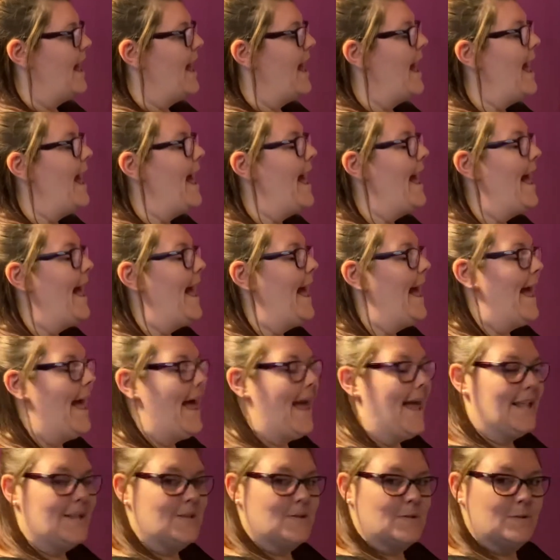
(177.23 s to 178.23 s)

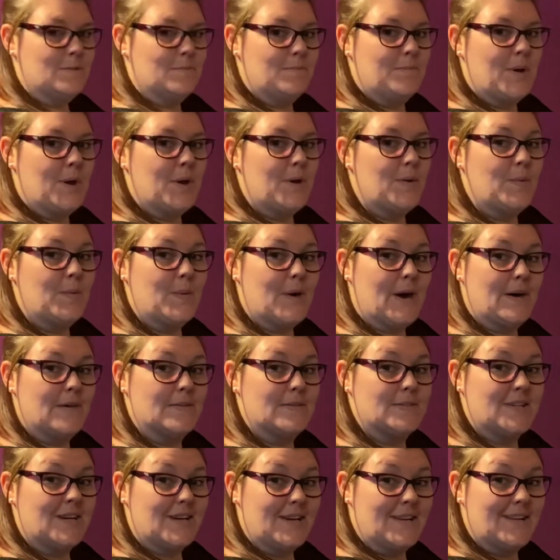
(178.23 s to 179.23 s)
Help. Well
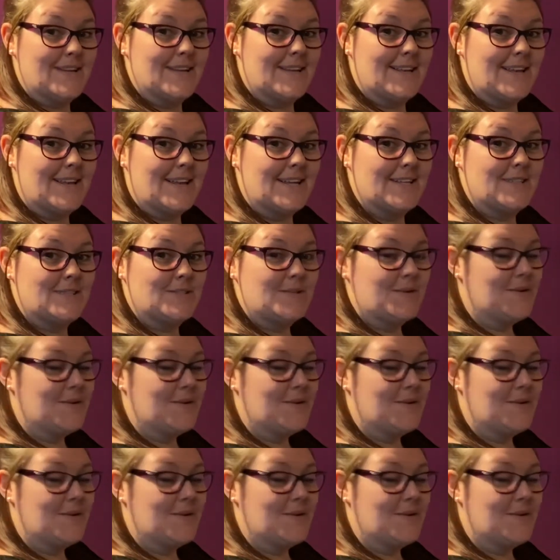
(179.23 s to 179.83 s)
done. Let's do it